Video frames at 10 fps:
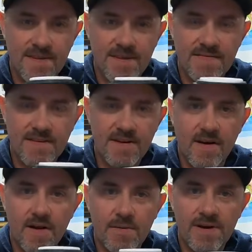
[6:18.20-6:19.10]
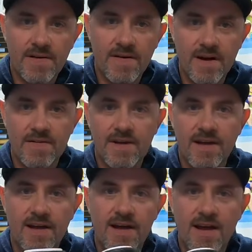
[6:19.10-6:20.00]
even all the way around.
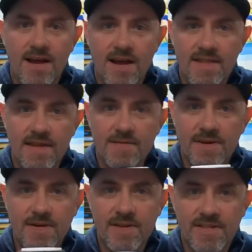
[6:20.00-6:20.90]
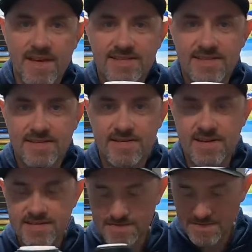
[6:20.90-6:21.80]
And then we know that that's in there
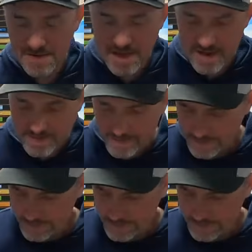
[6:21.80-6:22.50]
nice and flat.